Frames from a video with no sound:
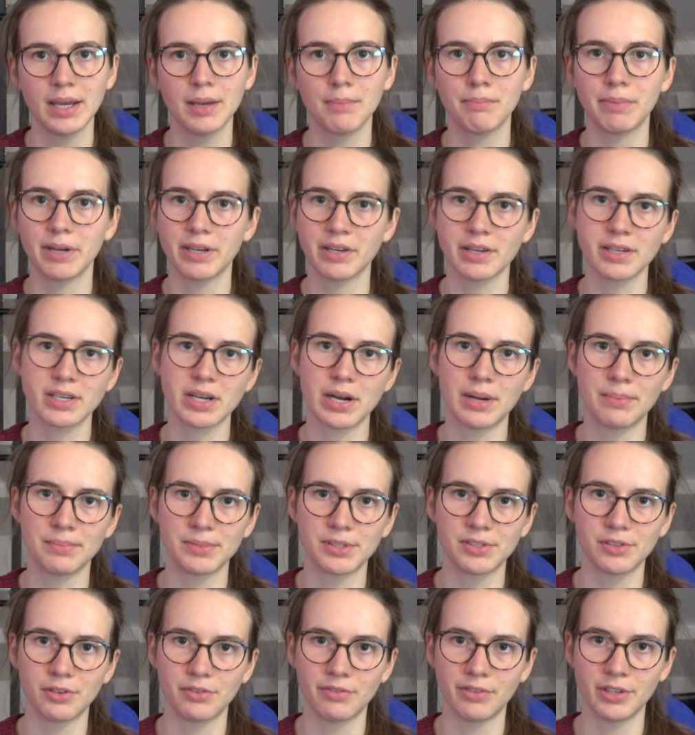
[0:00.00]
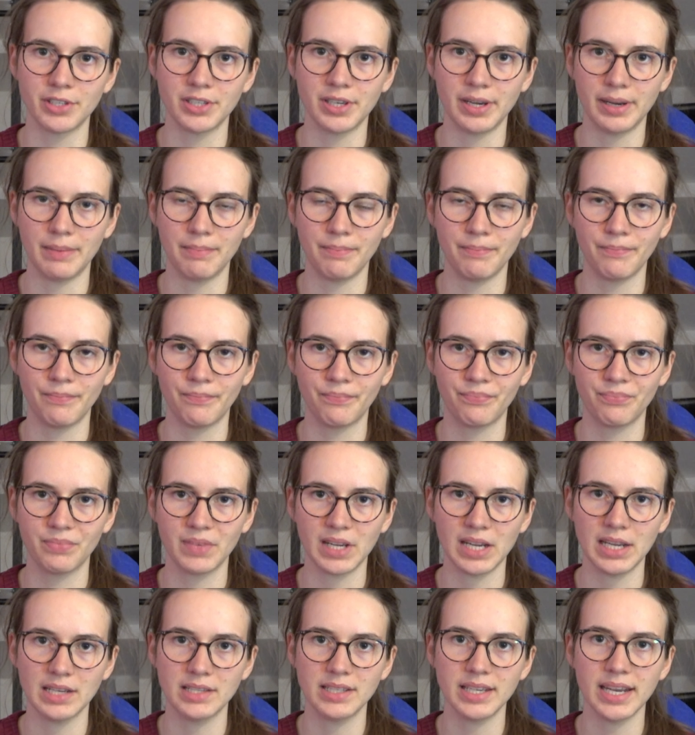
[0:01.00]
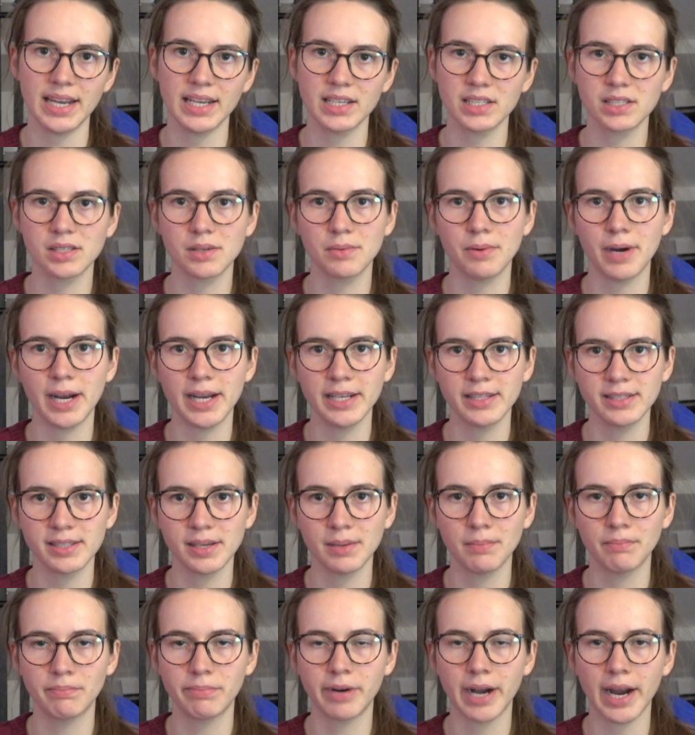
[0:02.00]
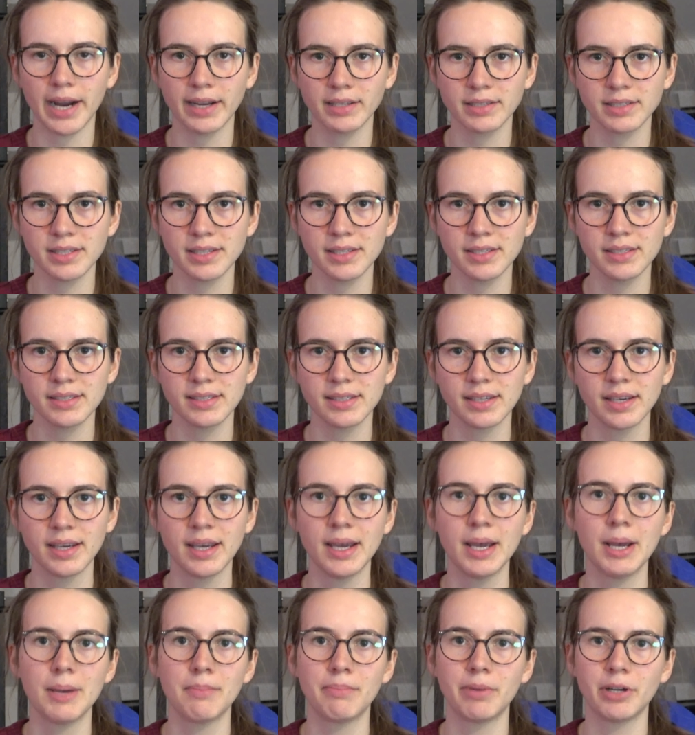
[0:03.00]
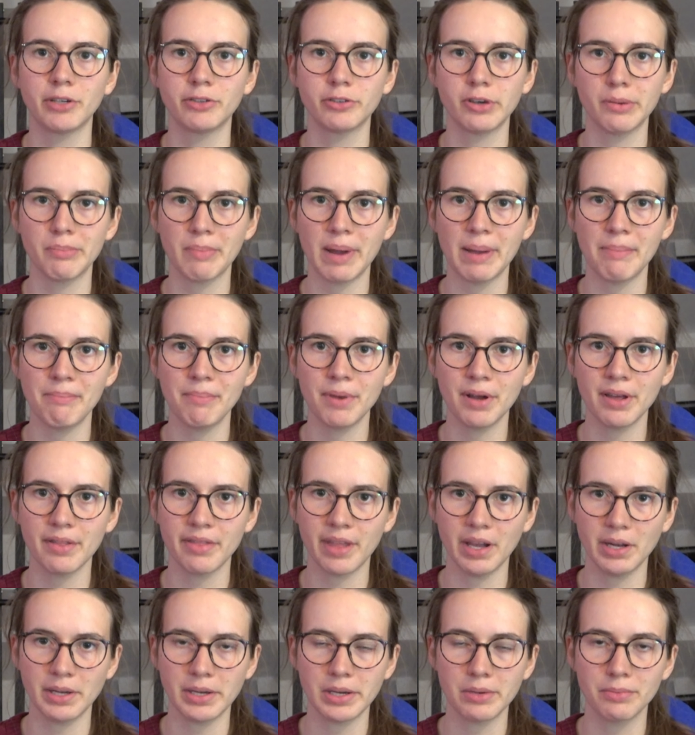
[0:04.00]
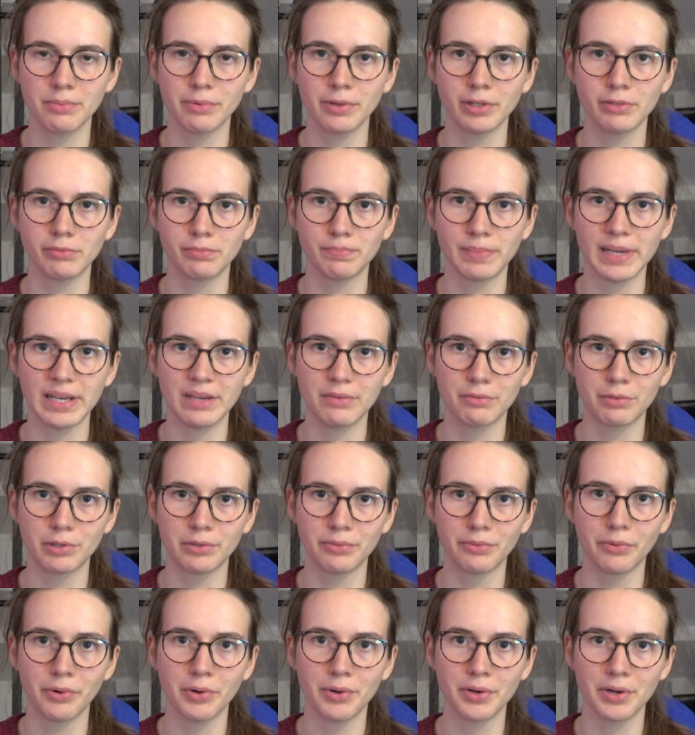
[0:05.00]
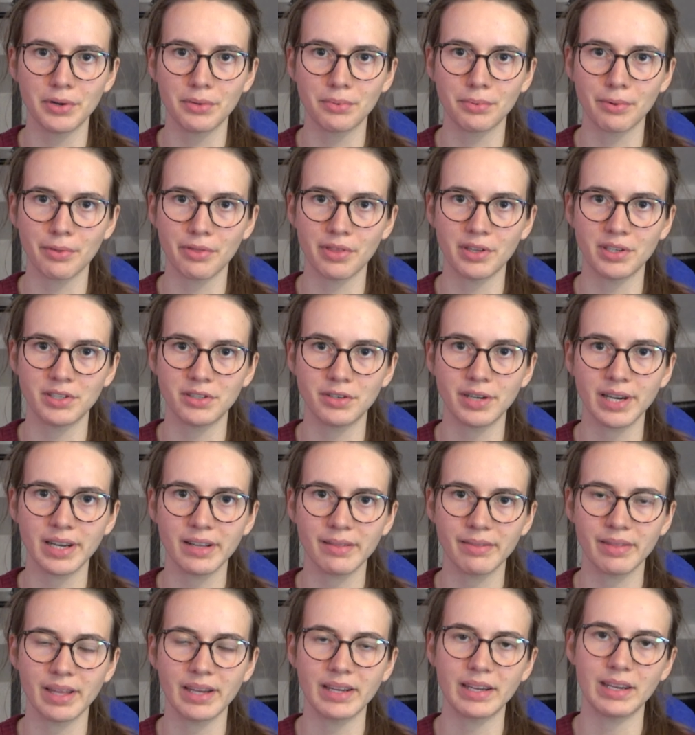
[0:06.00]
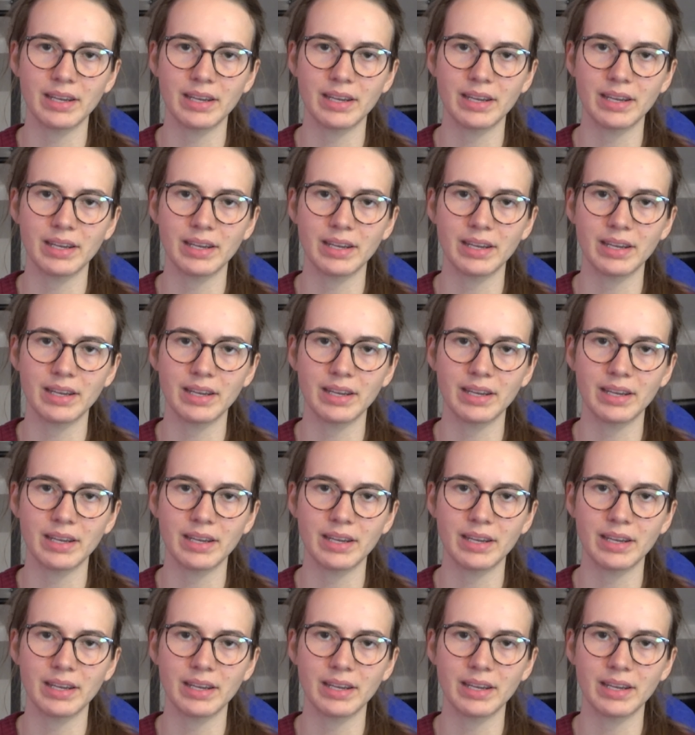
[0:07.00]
but it comes over time. It takes quite some practice, but remember that you will be rewarded with a trick that